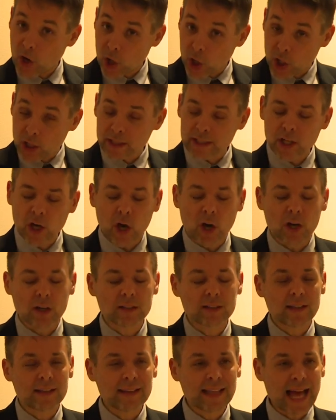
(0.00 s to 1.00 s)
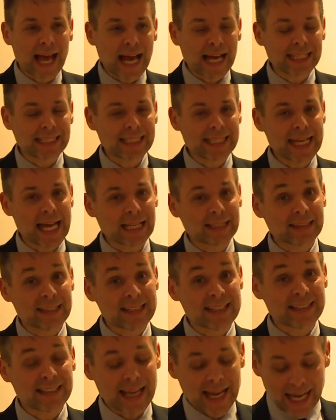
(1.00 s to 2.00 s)
early on that he
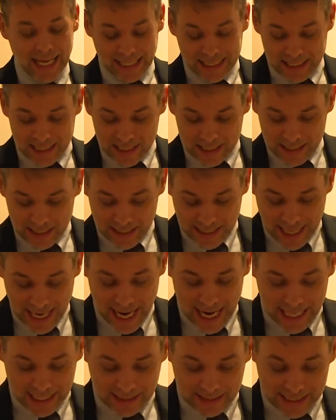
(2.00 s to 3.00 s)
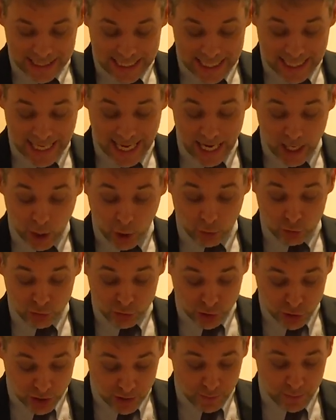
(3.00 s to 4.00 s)
understands that he can
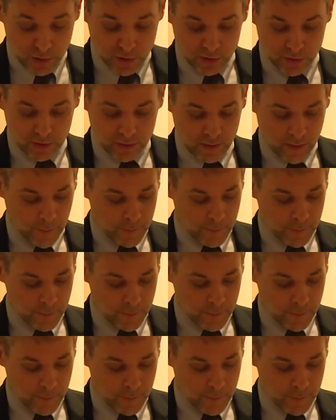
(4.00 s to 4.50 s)
contribute,